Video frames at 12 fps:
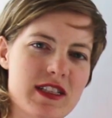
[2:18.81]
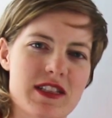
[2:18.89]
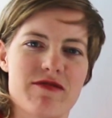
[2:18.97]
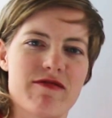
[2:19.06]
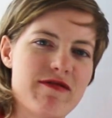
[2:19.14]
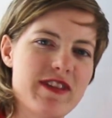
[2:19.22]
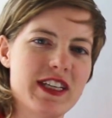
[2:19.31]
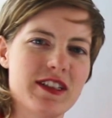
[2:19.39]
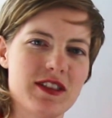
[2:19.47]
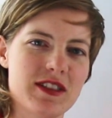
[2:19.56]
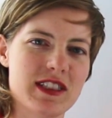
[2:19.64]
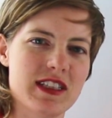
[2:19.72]
and some
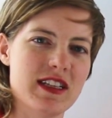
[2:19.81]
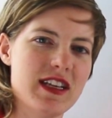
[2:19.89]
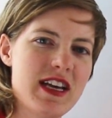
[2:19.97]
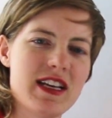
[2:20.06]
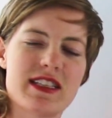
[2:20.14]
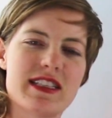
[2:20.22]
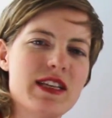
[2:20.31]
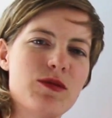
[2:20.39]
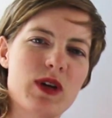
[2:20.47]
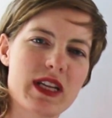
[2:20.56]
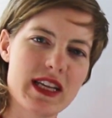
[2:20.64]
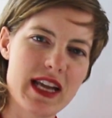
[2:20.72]
fields and seen
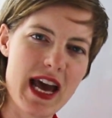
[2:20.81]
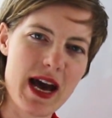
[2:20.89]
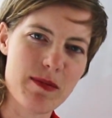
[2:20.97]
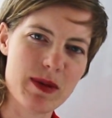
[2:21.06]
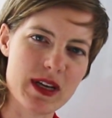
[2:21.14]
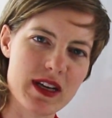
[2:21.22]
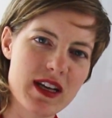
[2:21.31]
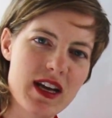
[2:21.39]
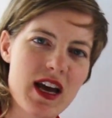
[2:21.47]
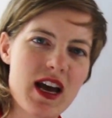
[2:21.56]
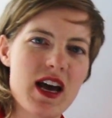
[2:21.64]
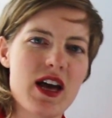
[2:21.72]
what can happen.
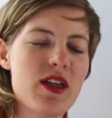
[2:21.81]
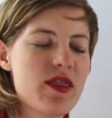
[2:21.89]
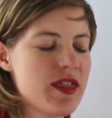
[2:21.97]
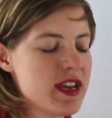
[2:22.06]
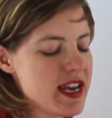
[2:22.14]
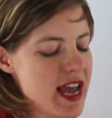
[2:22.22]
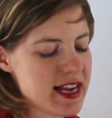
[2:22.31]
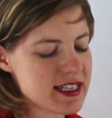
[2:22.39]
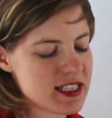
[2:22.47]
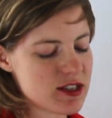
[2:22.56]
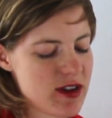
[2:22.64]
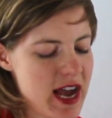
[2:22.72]
The
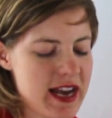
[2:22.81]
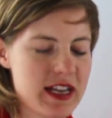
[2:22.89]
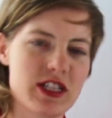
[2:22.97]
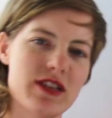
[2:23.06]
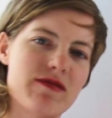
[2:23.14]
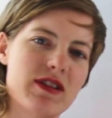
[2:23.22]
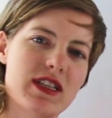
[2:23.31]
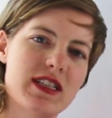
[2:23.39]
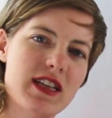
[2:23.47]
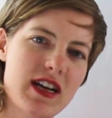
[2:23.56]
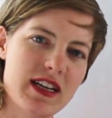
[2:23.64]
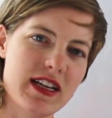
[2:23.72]
next strategy for
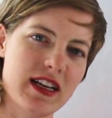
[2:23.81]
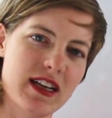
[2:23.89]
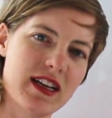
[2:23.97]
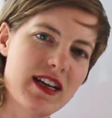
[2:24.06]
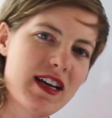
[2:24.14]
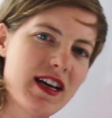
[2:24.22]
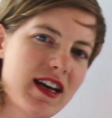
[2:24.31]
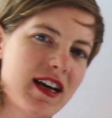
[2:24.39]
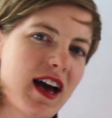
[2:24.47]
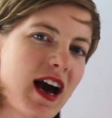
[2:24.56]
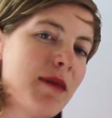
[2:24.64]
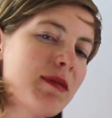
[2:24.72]
studying,
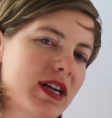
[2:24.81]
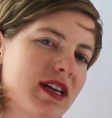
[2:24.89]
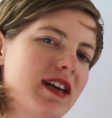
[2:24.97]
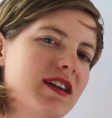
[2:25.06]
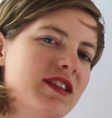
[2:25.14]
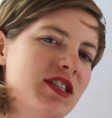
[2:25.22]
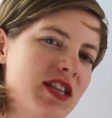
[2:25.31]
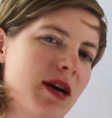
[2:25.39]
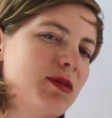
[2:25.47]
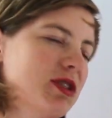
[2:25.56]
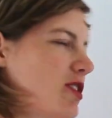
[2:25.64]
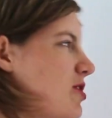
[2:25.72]
I'm going to call
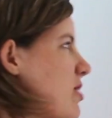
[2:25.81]
doubles